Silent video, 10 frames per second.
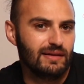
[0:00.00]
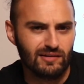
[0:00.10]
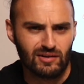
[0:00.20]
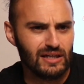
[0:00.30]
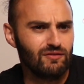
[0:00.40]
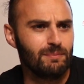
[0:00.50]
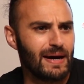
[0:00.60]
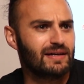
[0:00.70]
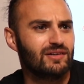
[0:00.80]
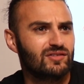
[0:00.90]
listen, even
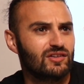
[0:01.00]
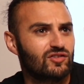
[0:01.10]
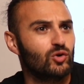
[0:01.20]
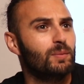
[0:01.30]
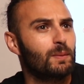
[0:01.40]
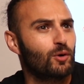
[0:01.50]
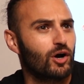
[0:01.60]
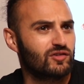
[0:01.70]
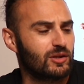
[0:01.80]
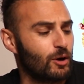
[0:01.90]
Macca's is still a bit
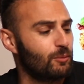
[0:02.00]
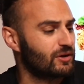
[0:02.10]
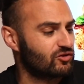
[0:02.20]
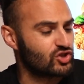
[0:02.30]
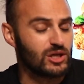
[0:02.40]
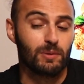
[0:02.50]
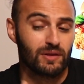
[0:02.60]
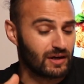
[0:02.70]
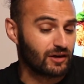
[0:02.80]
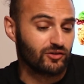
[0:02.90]
pricey at the moment, but it's cheaper
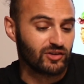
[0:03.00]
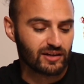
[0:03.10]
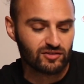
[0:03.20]
than Hungry Jack's.